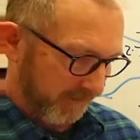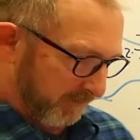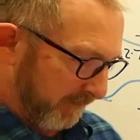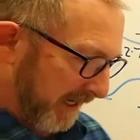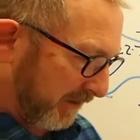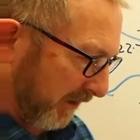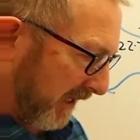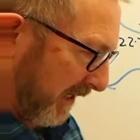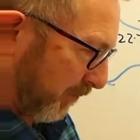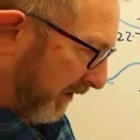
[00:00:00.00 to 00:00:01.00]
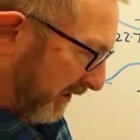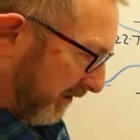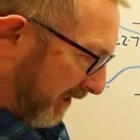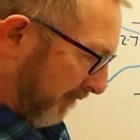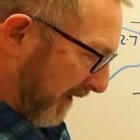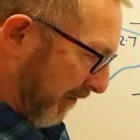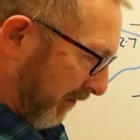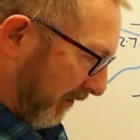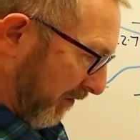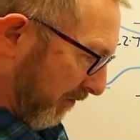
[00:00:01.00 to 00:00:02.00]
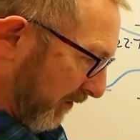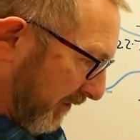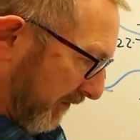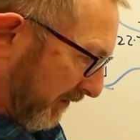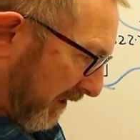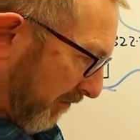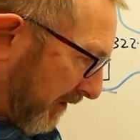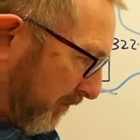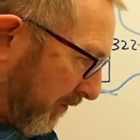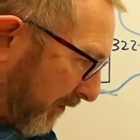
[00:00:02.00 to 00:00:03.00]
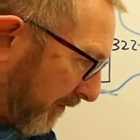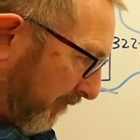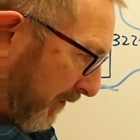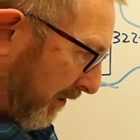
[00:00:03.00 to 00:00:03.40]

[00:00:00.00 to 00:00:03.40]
based on last week's parallel series work. All